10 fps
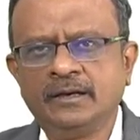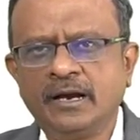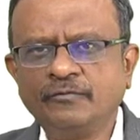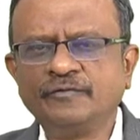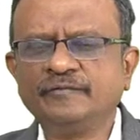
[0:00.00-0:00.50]

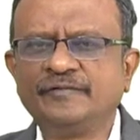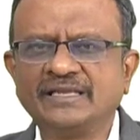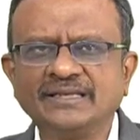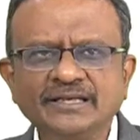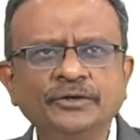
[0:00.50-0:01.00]
Now,
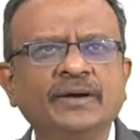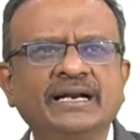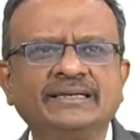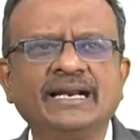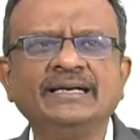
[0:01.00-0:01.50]
whether you are
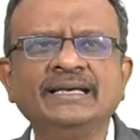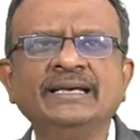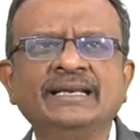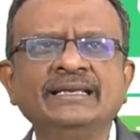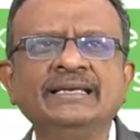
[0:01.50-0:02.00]
attending
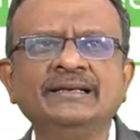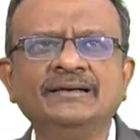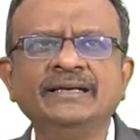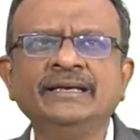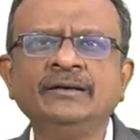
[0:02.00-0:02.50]
an
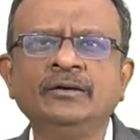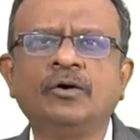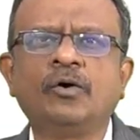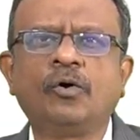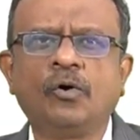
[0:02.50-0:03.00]
e-learning
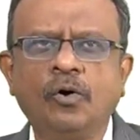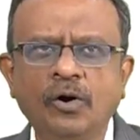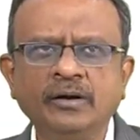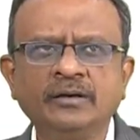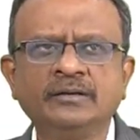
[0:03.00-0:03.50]

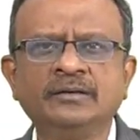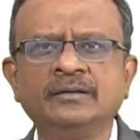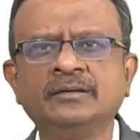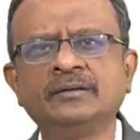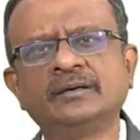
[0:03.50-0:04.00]
or
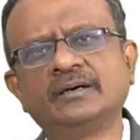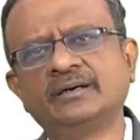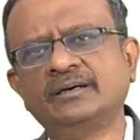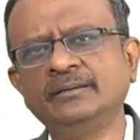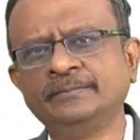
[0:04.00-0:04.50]

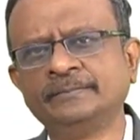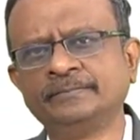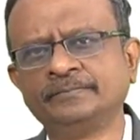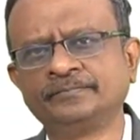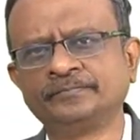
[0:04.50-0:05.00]
a
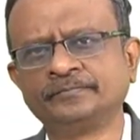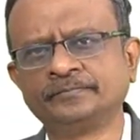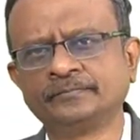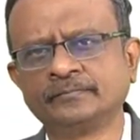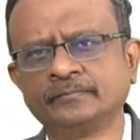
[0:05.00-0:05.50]

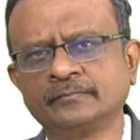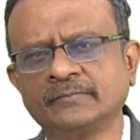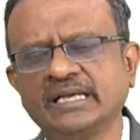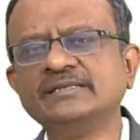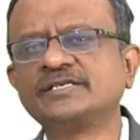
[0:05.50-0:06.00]

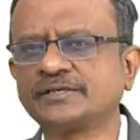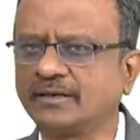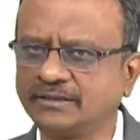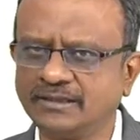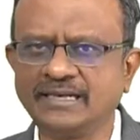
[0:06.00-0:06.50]

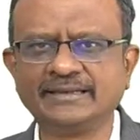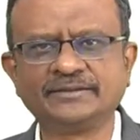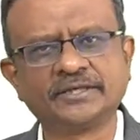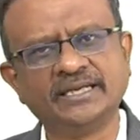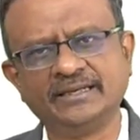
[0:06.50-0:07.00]
instructor-led
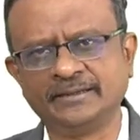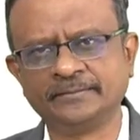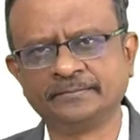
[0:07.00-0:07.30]
training,